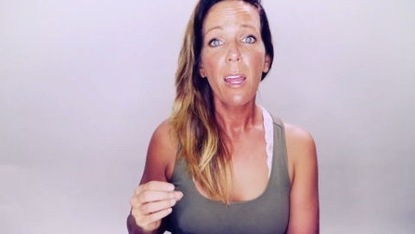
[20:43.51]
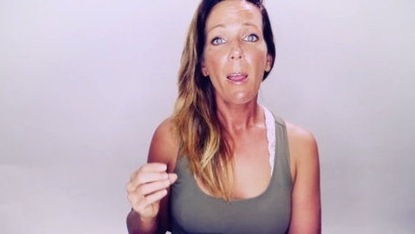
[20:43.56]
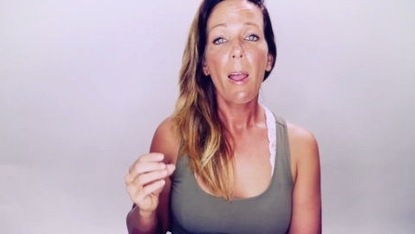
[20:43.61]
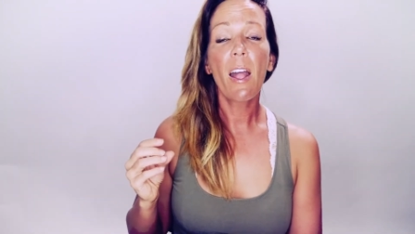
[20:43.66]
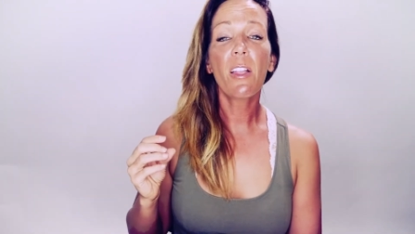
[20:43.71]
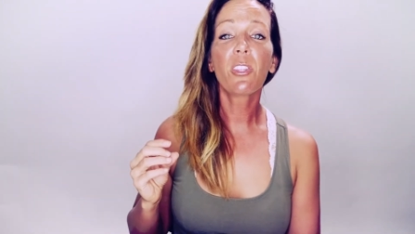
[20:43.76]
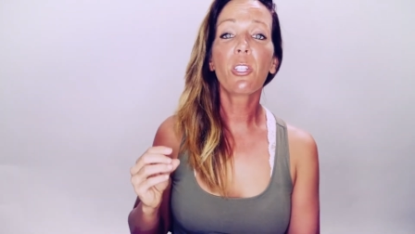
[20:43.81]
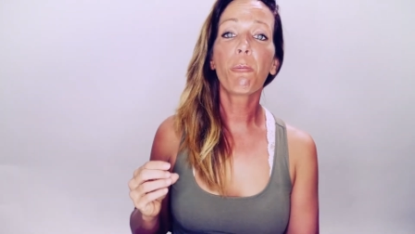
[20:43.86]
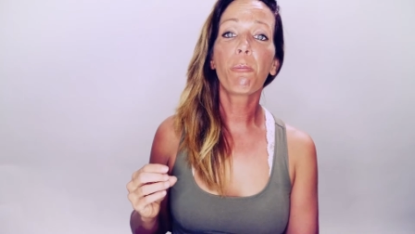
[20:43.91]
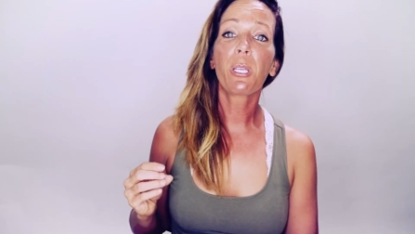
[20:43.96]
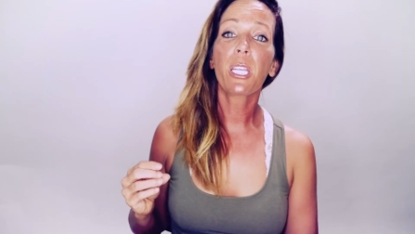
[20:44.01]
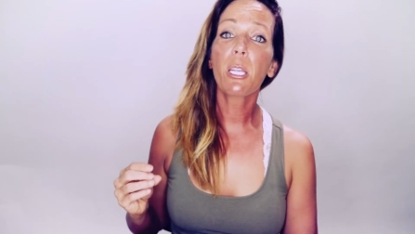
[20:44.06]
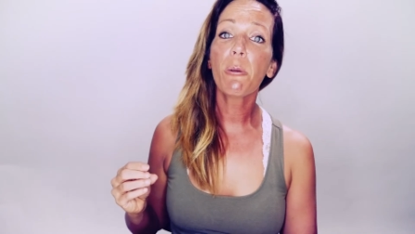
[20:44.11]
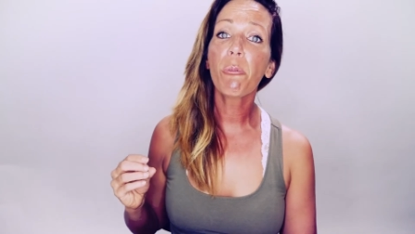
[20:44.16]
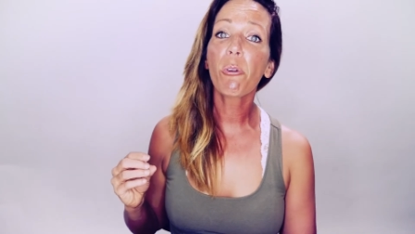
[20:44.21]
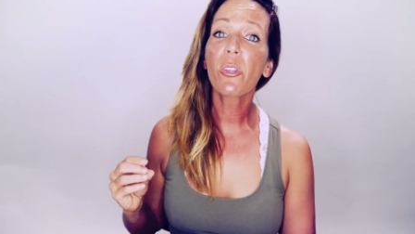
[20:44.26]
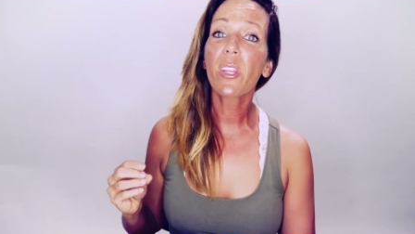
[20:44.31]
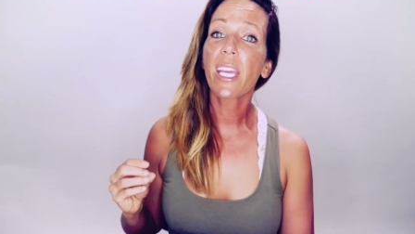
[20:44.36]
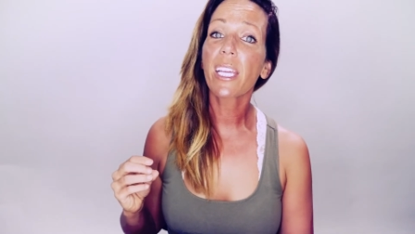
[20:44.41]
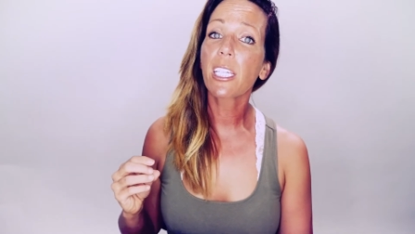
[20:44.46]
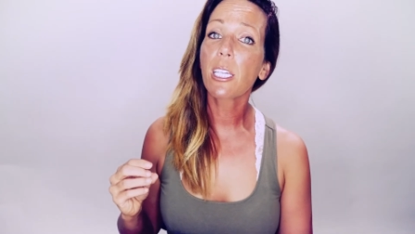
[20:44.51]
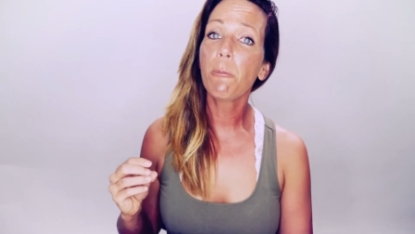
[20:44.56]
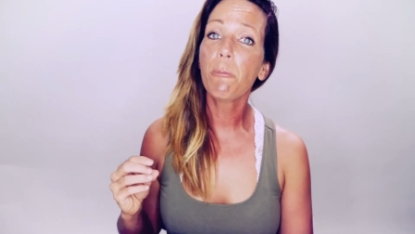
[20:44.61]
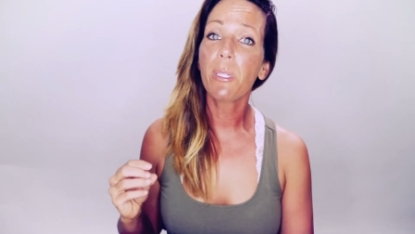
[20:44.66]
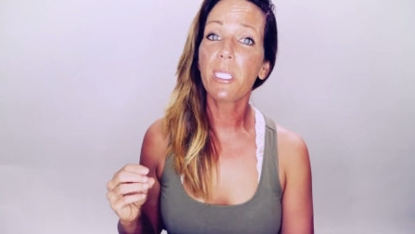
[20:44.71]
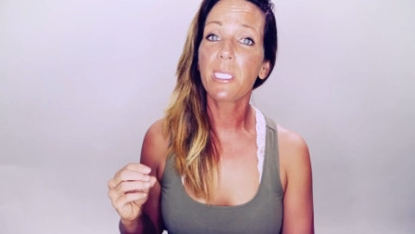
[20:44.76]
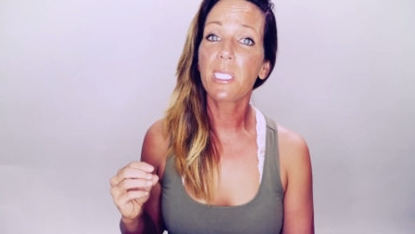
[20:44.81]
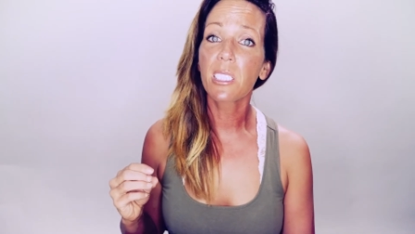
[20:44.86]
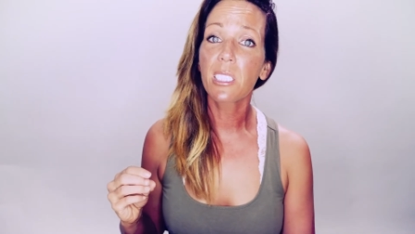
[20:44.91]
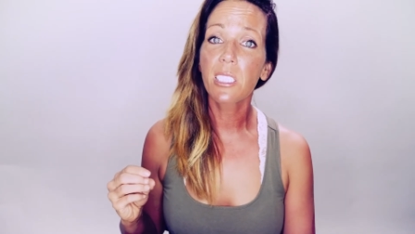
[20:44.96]
And the people that can
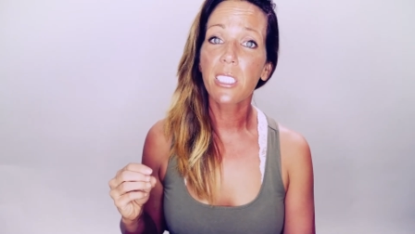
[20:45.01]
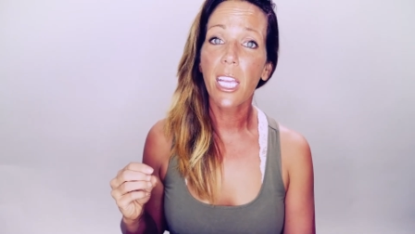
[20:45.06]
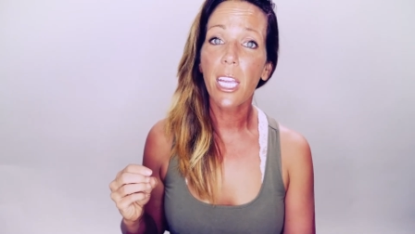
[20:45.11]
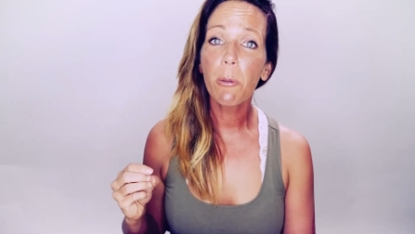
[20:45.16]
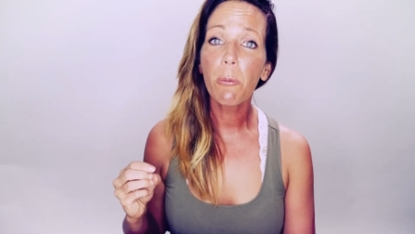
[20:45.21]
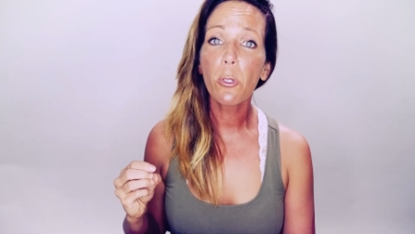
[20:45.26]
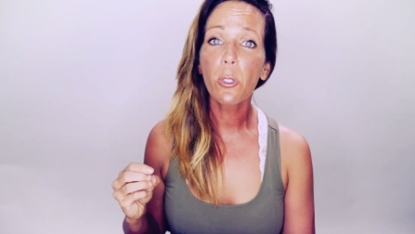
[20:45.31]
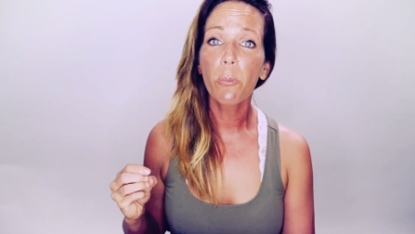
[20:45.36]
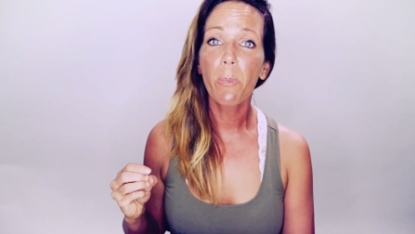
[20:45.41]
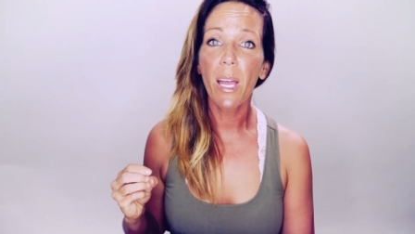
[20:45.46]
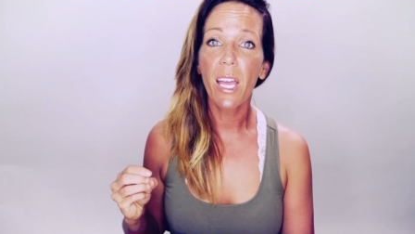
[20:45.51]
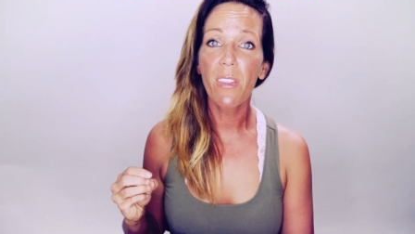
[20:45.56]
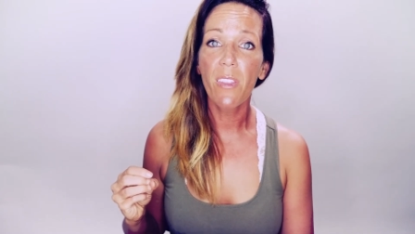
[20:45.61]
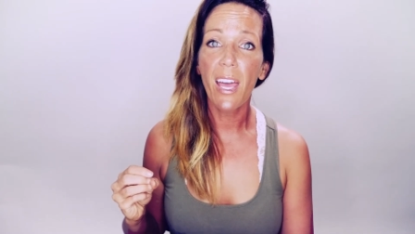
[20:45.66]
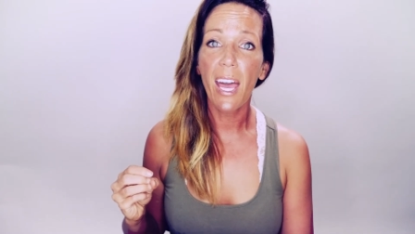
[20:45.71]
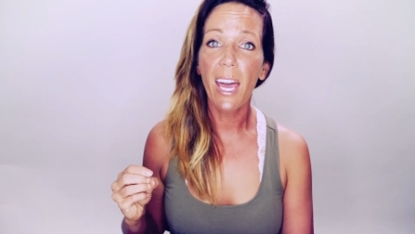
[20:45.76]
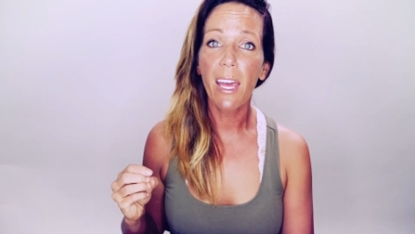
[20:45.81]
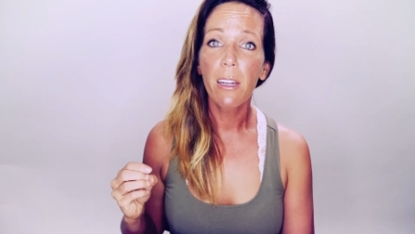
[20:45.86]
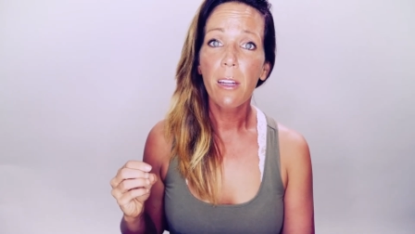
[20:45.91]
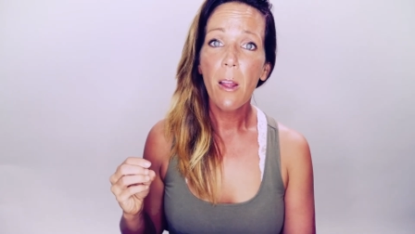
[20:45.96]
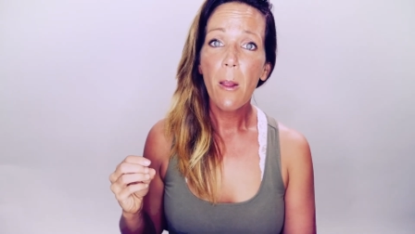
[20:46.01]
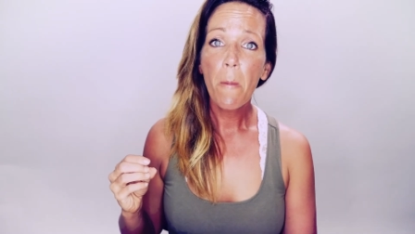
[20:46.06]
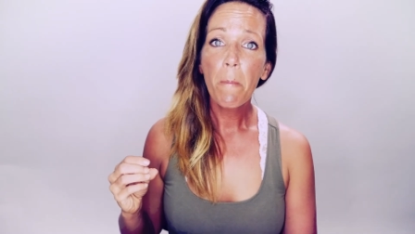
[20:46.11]
be disabled by that